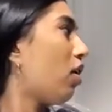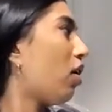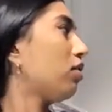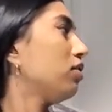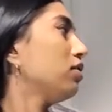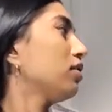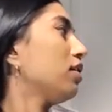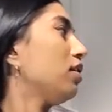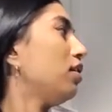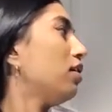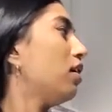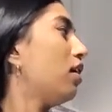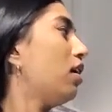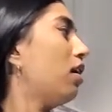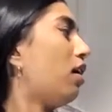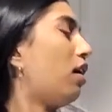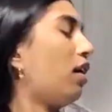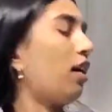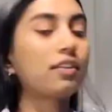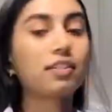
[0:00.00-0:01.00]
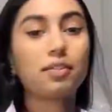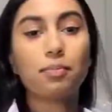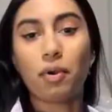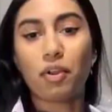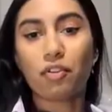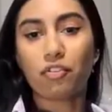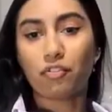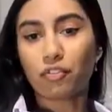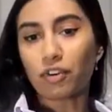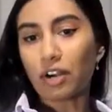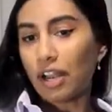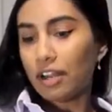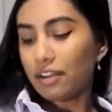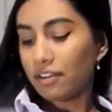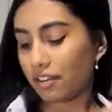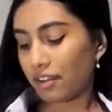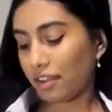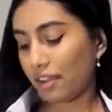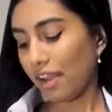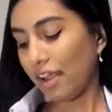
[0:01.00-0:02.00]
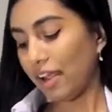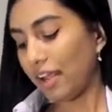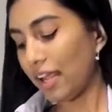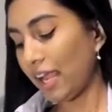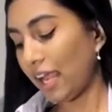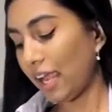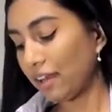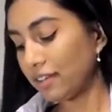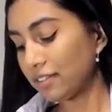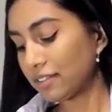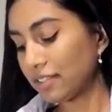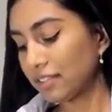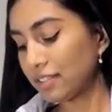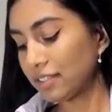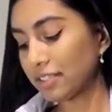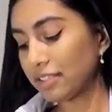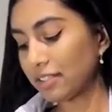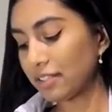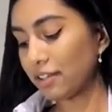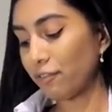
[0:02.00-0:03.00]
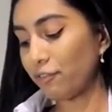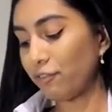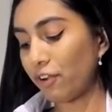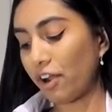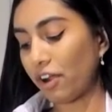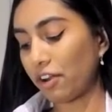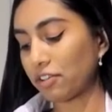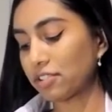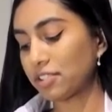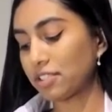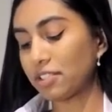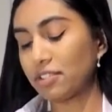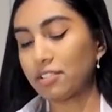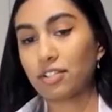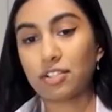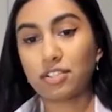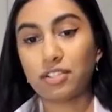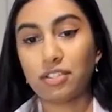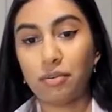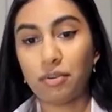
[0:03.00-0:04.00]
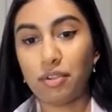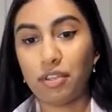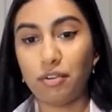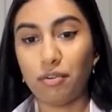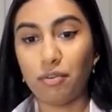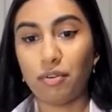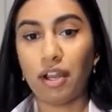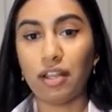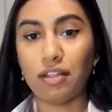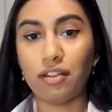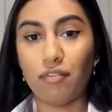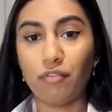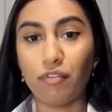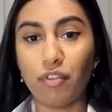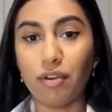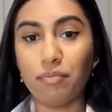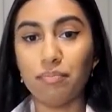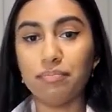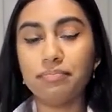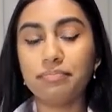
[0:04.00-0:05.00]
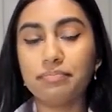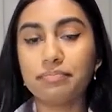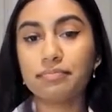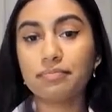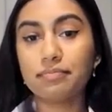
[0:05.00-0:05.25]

our little octopus friend and this little fox. They're so cute, I love them.